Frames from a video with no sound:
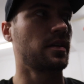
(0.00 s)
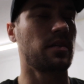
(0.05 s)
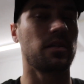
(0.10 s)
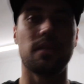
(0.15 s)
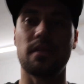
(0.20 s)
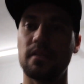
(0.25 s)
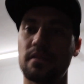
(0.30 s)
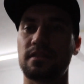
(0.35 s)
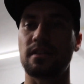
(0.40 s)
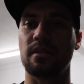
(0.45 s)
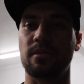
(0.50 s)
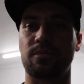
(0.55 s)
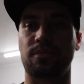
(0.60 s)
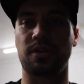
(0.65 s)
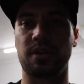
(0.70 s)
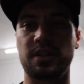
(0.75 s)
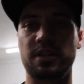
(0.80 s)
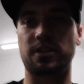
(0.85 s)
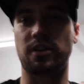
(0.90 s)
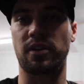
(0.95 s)
It is getting
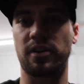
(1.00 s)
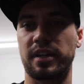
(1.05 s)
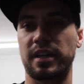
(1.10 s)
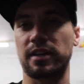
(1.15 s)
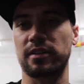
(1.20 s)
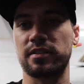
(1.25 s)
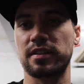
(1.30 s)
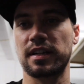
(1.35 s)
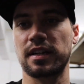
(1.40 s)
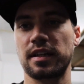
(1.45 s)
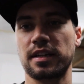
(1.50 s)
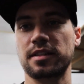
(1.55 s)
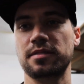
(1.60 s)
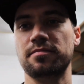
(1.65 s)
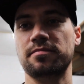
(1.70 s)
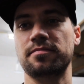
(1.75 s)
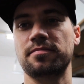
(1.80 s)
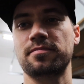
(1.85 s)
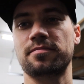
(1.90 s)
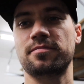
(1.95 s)
pretty dark outside,
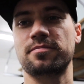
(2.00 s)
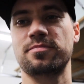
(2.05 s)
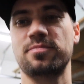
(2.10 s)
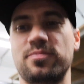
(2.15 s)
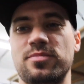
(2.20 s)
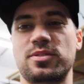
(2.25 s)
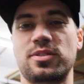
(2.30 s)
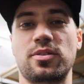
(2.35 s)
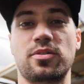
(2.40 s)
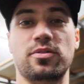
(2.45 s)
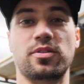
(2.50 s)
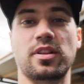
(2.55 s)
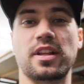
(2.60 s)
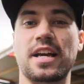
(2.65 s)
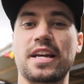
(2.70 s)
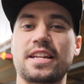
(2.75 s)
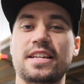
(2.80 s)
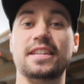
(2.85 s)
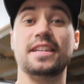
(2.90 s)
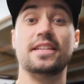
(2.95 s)
so the
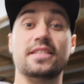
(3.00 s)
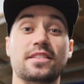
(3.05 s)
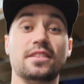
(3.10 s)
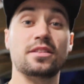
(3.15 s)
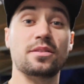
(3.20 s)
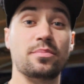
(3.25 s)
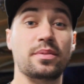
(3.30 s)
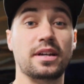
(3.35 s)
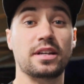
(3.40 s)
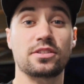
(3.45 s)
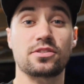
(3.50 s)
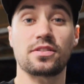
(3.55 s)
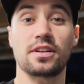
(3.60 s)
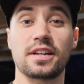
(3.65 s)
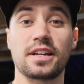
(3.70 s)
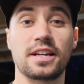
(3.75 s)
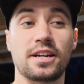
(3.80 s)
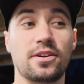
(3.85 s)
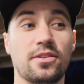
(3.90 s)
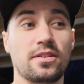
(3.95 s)
lighting isn't the best
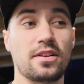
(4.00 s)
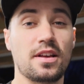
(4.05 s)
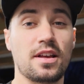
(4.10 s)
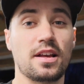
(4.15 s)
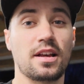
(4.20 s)
right now.